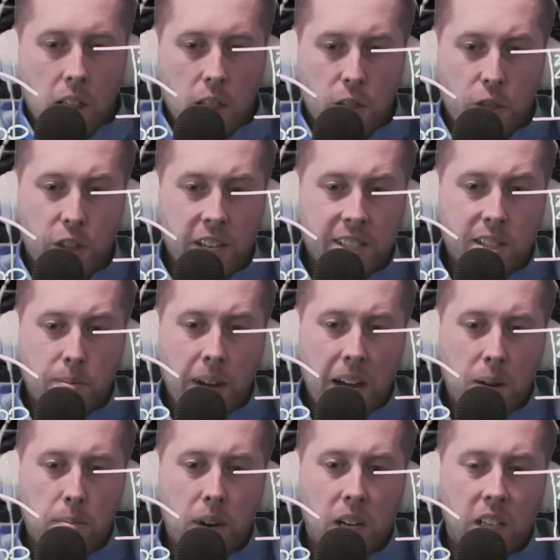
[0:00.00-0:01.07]
this
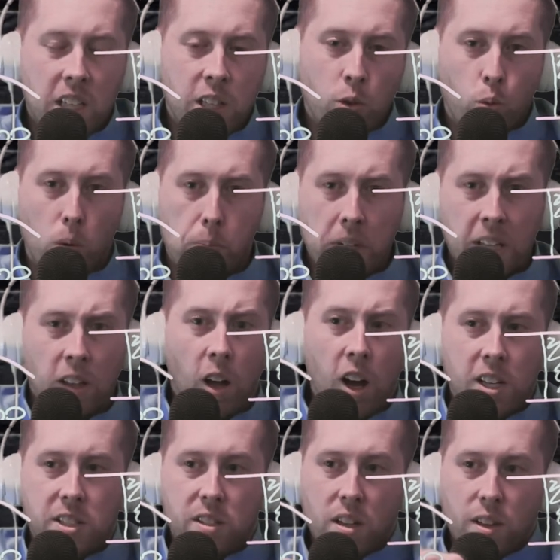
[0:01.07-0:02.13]
amount of money would be
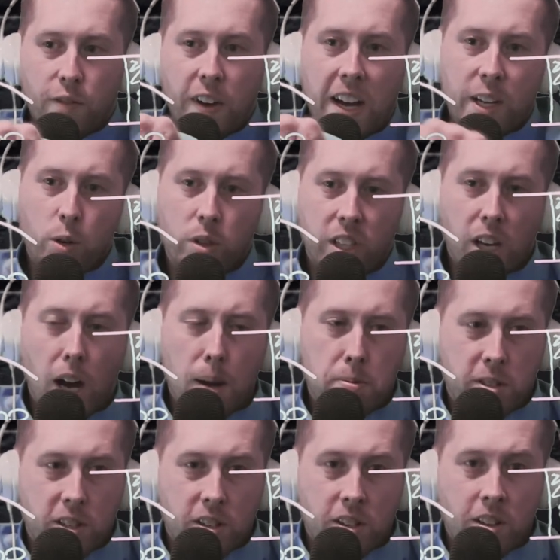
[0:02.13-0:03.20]
lost on the value of the
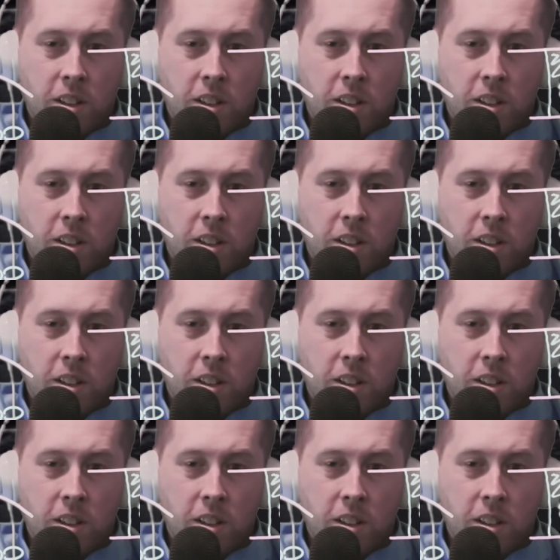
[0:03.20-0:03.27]
option.